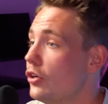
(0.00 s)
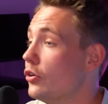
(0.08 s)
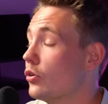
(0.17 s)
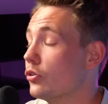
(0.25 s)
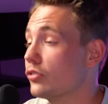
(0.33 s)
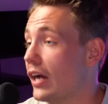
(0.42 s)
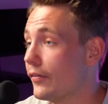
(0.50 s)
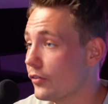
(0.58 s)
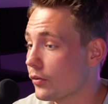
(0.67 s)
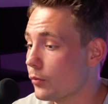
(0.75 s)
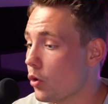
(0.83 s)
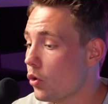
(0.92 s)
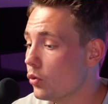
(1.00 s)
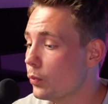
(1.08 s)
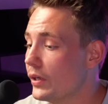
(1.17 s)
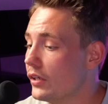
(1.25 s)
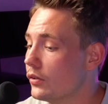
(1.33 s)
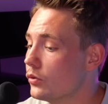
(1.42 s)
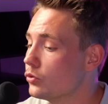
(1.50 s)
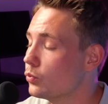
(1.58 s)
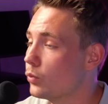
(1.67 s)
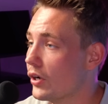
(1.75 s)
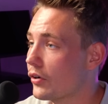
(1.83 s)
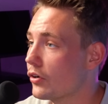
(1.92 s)
you can also have some old videos
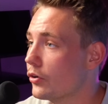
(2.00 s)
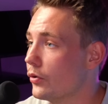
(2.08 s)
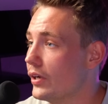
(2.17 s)
where you can go